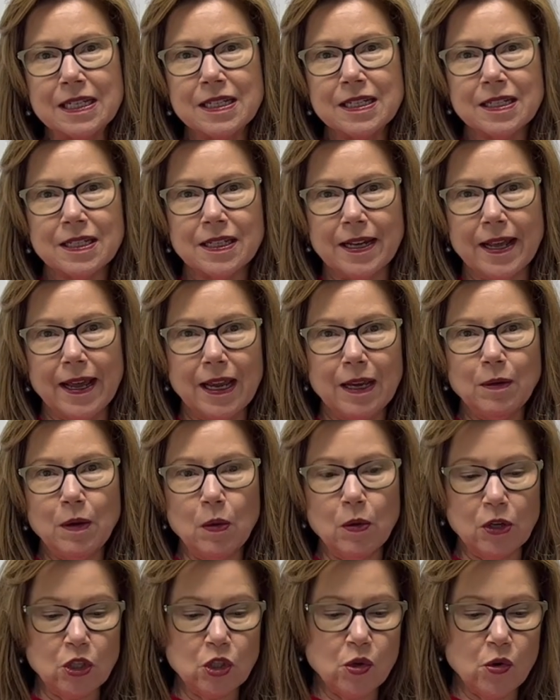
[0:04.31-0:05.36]
Today we
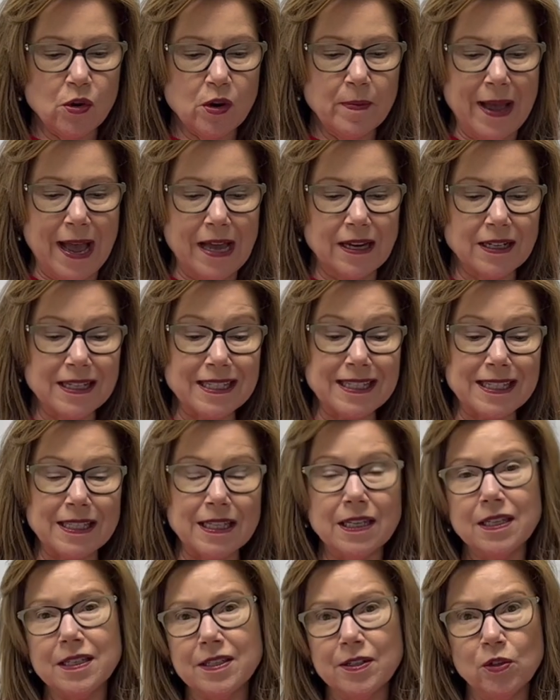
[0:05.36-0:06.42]
want to talk about
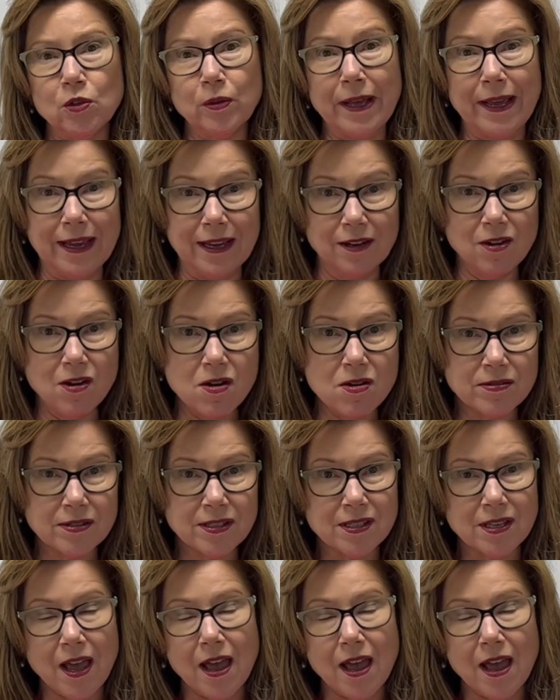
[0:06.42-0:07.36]
seasonal hair loss